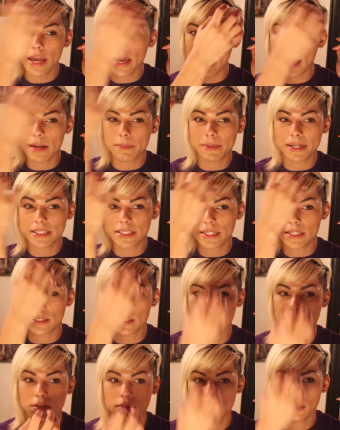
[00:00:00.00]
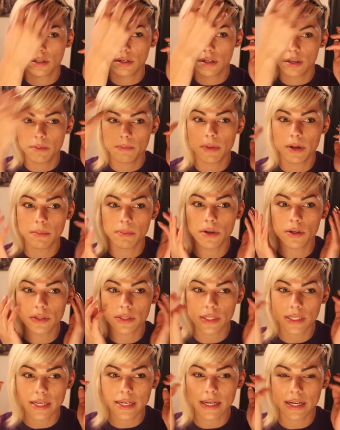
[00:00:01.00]
and my T-zone. But
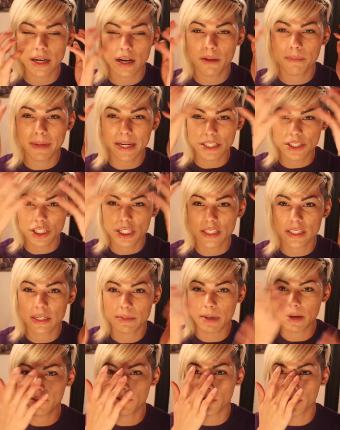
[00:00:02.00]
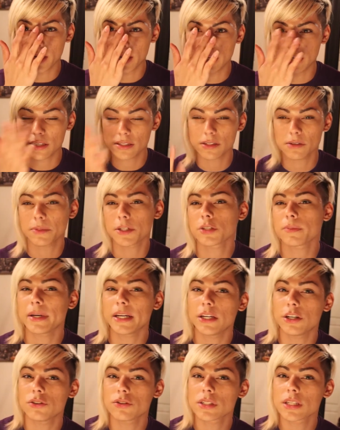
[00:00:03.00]
mostly my cheeks and my forehead, not so much my
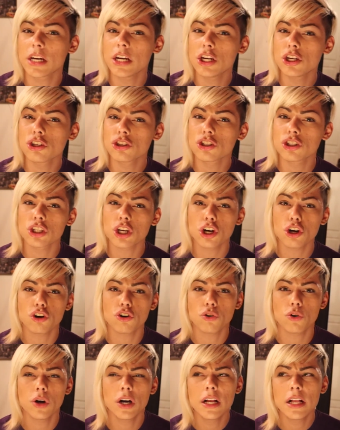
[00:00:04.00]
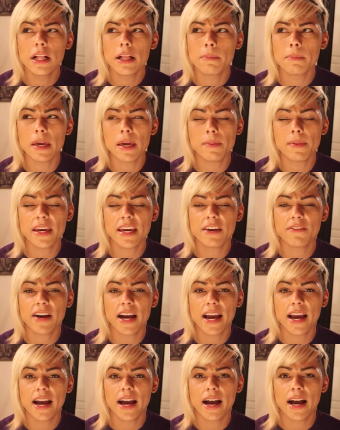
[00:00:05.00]
nose. So maybe
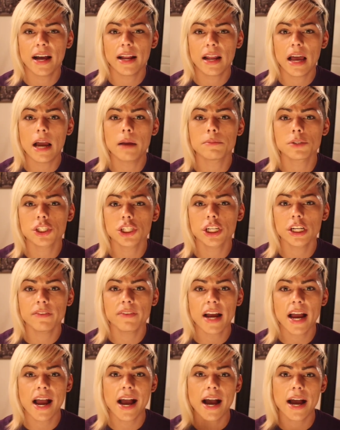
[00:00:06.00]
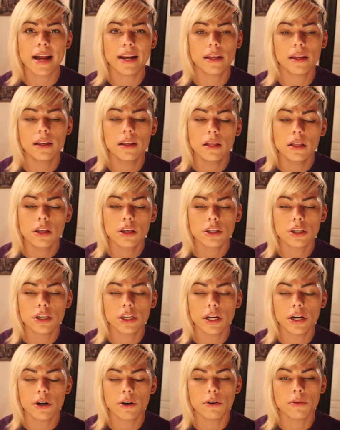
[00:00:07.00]
I'm sure if I had,
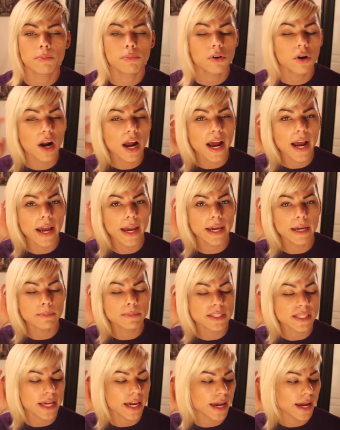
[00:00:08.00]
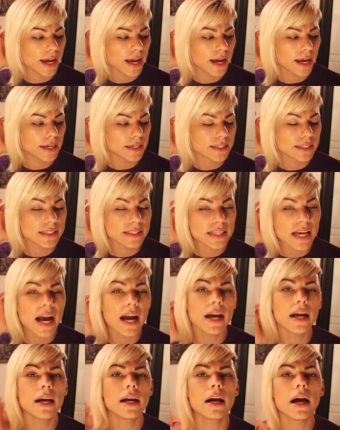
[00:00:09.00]
you know, primed and
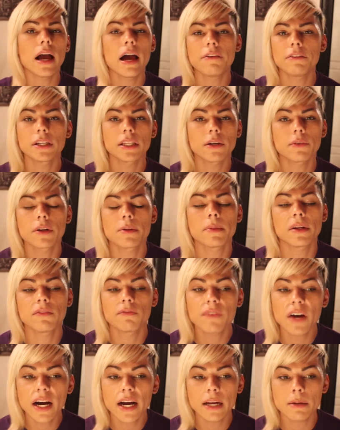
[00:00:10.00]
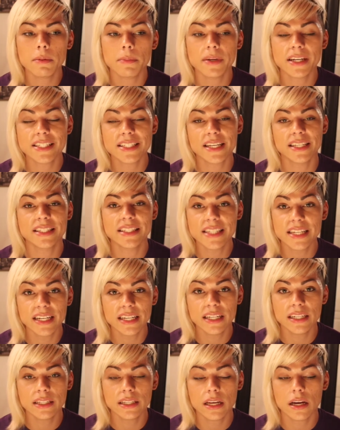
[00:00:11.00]
set, everything would have been fine, but because I
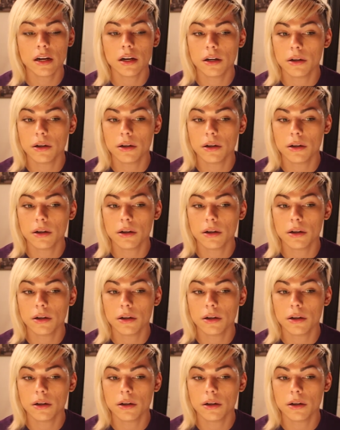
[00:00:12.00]
didn't,